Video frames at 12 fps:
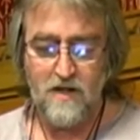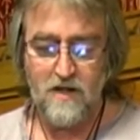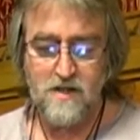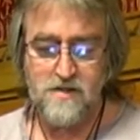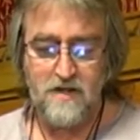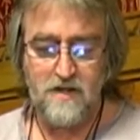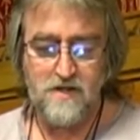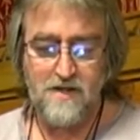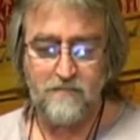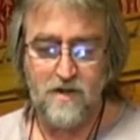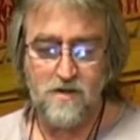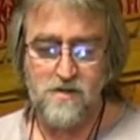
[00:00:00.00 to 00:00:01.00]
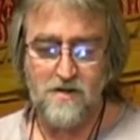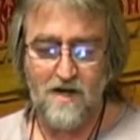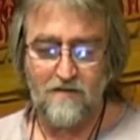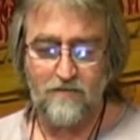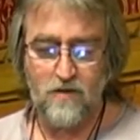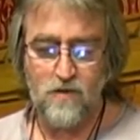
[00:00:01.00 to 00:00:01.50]
a senior TEPCO
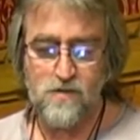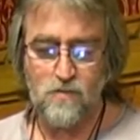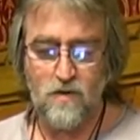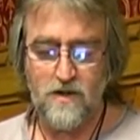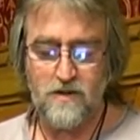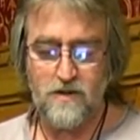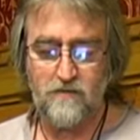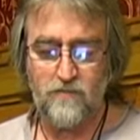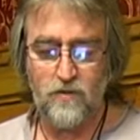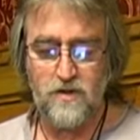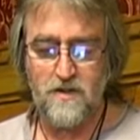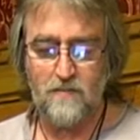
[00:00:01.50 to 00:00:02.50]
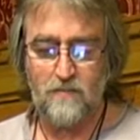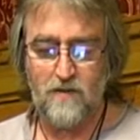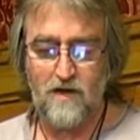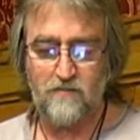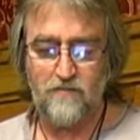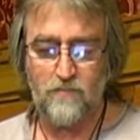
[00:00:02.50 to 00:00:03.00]
staffer who's worked at the Fukushima
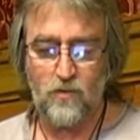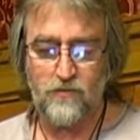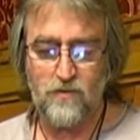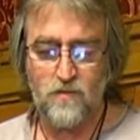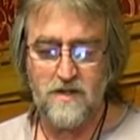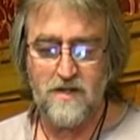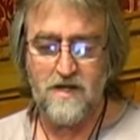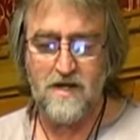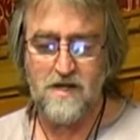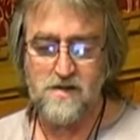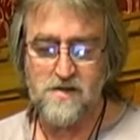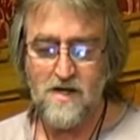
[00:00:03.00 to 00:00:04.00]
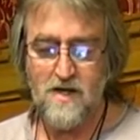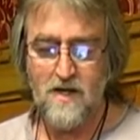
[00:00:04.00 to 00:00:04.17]
plant for more than twenty years